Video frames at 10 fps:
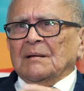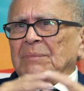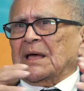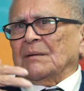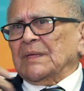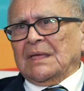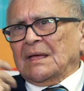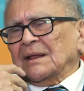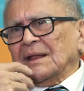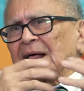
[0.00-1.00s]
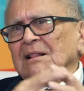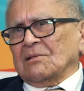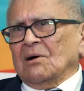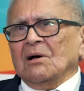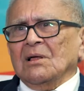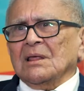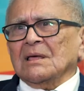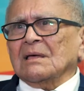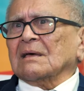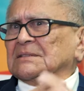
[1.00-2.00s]
becoming an
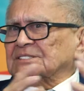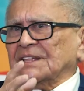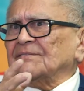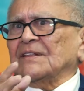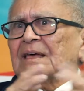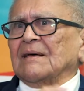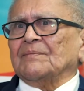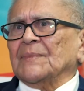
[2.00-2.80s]
alcoholic and stuff like that.